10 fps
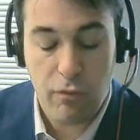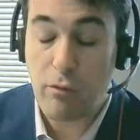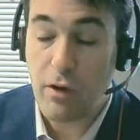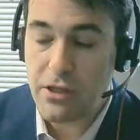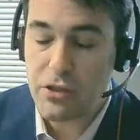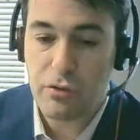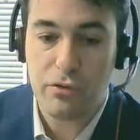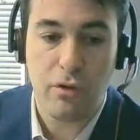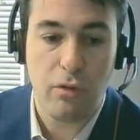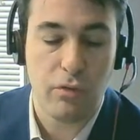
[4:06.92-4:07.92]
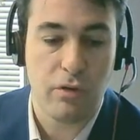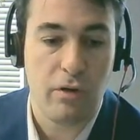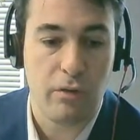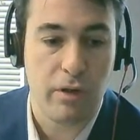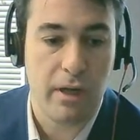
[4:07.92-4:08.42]
regulation
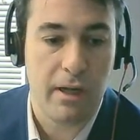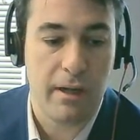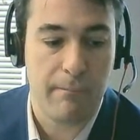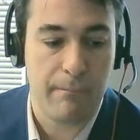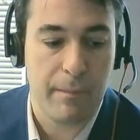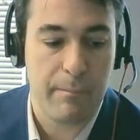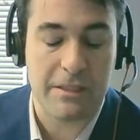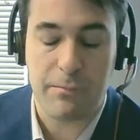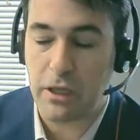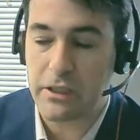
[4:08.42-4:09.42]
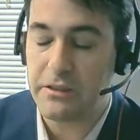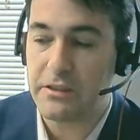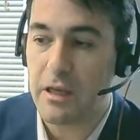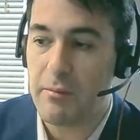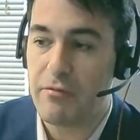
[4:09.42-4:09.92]
or best
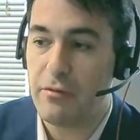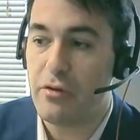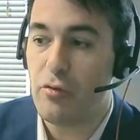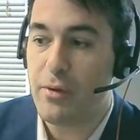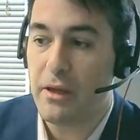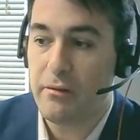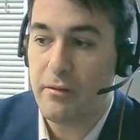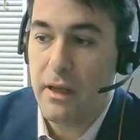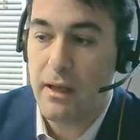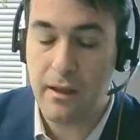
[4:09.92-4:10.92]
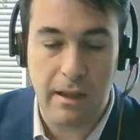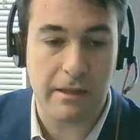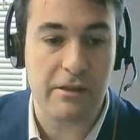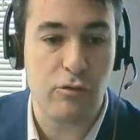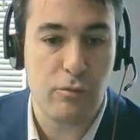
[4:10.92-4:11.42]
practices coming from the European
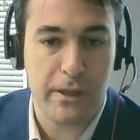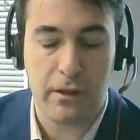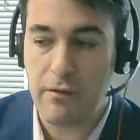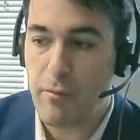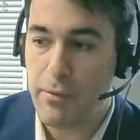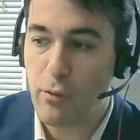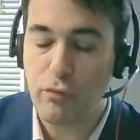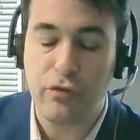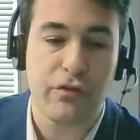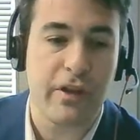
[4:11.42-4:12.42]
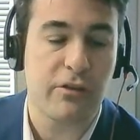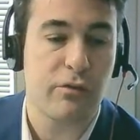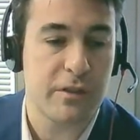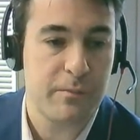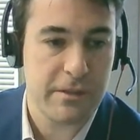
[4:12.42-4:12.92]
at the European level, but also
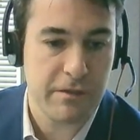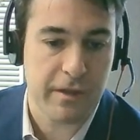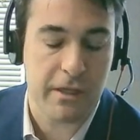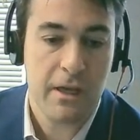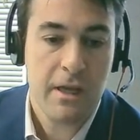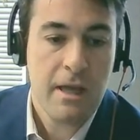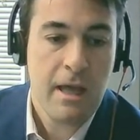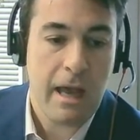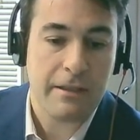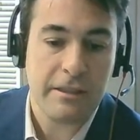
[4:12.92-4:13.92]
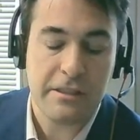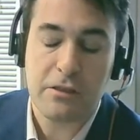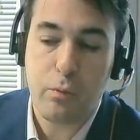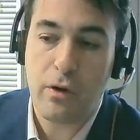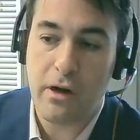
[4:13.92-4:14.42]
sector specific. And
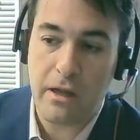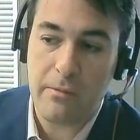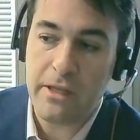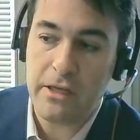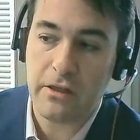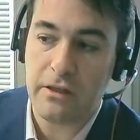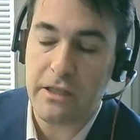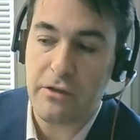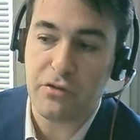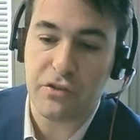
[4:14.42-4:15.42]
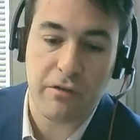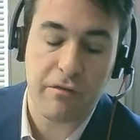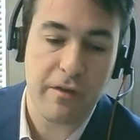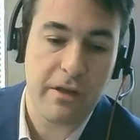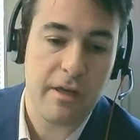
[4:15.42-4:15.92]
this is where immediately you
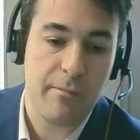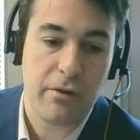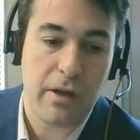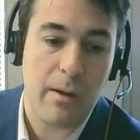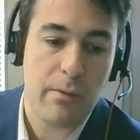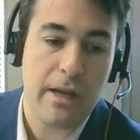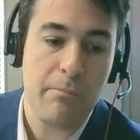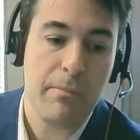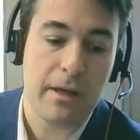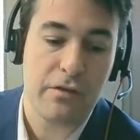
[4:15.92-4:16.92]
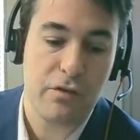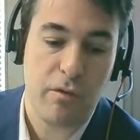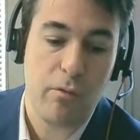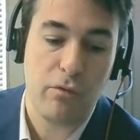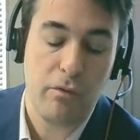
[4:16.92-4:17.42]
start thinking about how it impacts
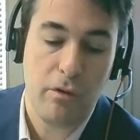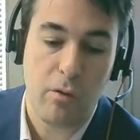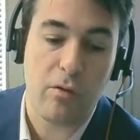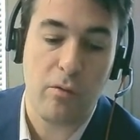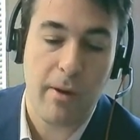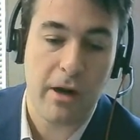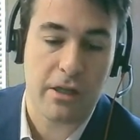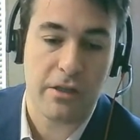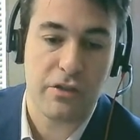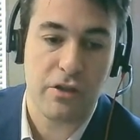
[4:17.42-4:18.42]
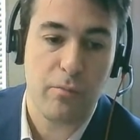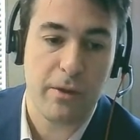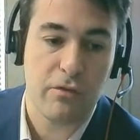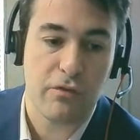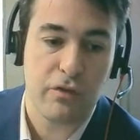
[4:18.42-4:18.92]
your own local markets, you know,
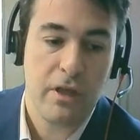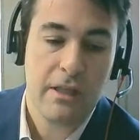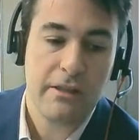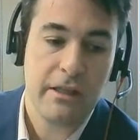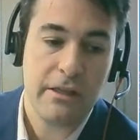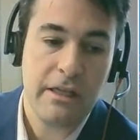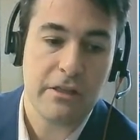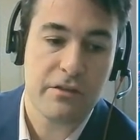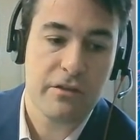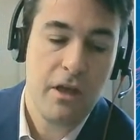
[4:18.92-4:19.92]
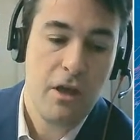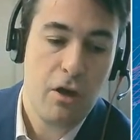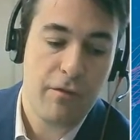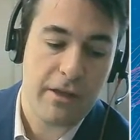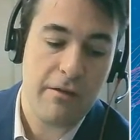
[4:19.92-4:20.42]
because the needs
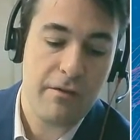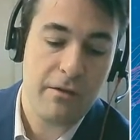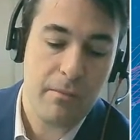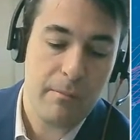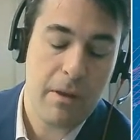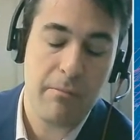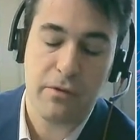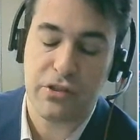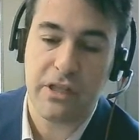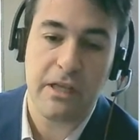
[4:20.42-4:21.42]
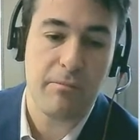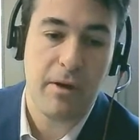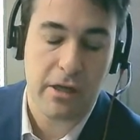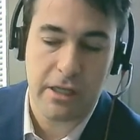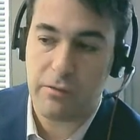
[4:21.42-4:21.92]
of a given member state
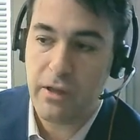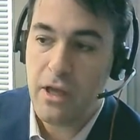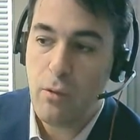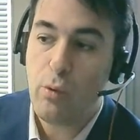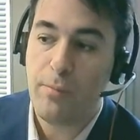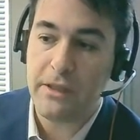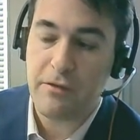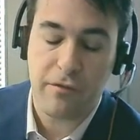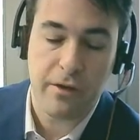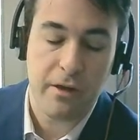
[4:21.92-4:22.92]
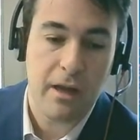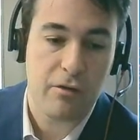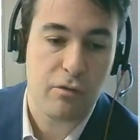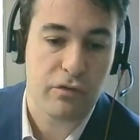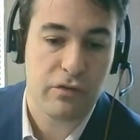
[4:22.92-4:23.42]
market will be different
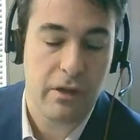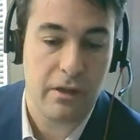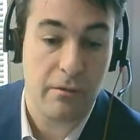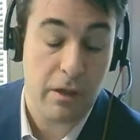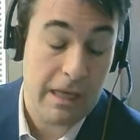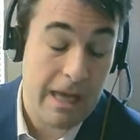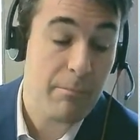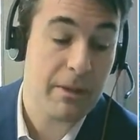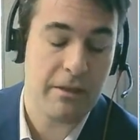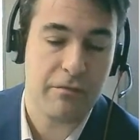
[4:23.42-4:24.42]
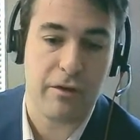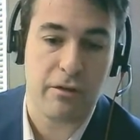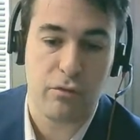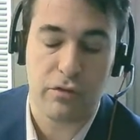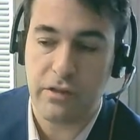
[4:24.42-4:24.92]
across, can be
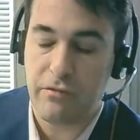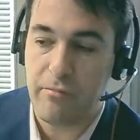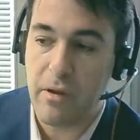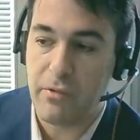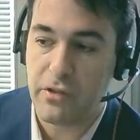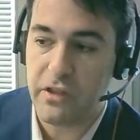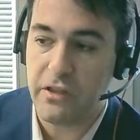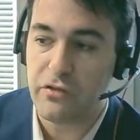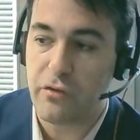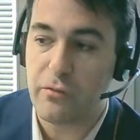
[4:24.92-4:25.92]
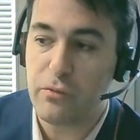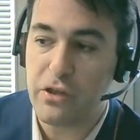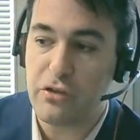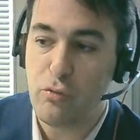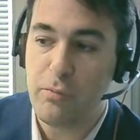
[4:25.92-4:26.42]
different across different member states. So there
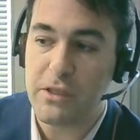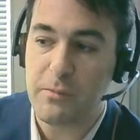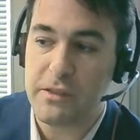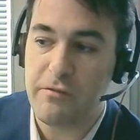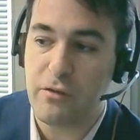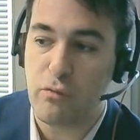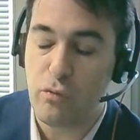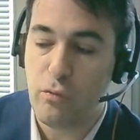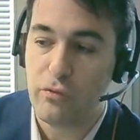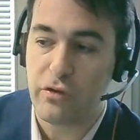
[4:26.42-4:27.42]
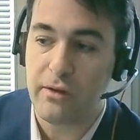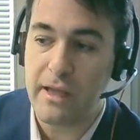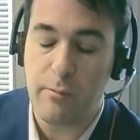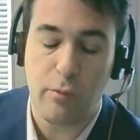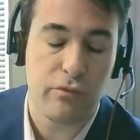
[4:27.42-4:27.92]
should be specific rules and
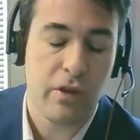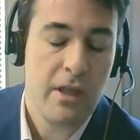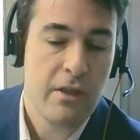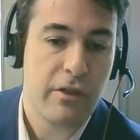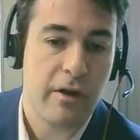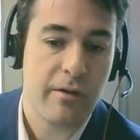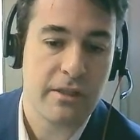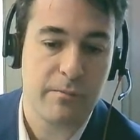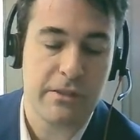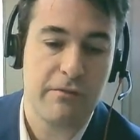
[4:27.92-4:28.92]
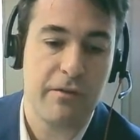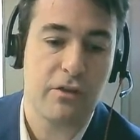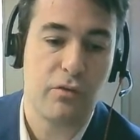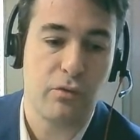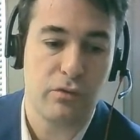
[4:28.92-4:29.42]
labels that are
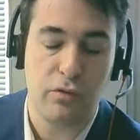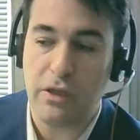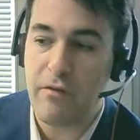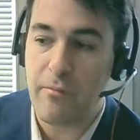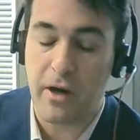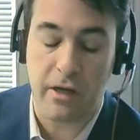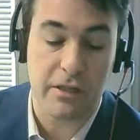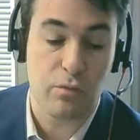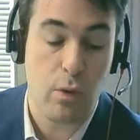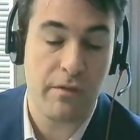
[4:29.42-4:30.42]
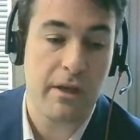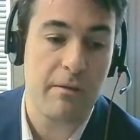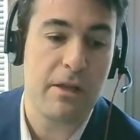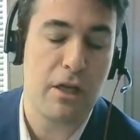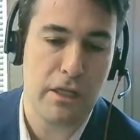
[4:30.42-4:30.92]
specific to given markets. One that
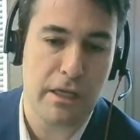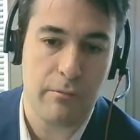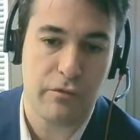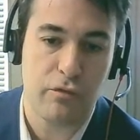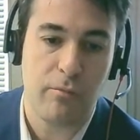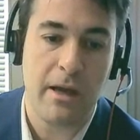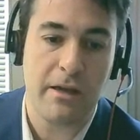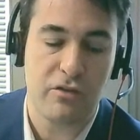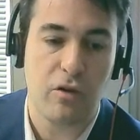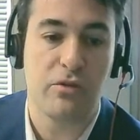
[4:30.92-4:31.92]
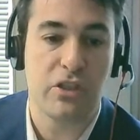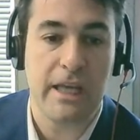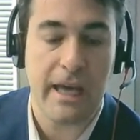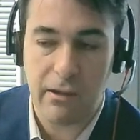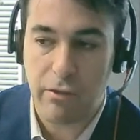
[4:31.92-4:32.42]
immediately comes to mind is
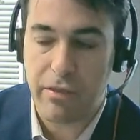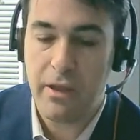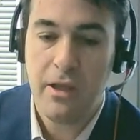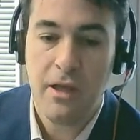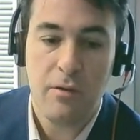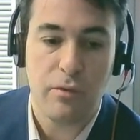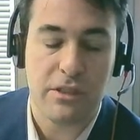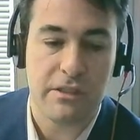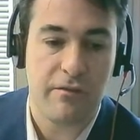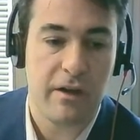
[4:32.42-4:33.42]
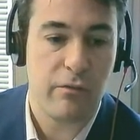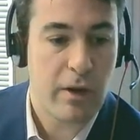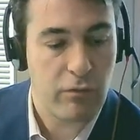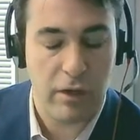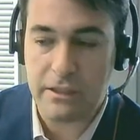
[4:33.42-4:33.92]
obviously health, which is a very
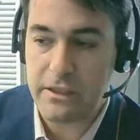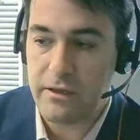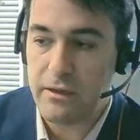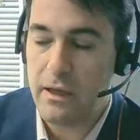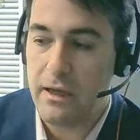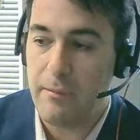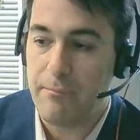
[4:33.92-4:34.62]
regulated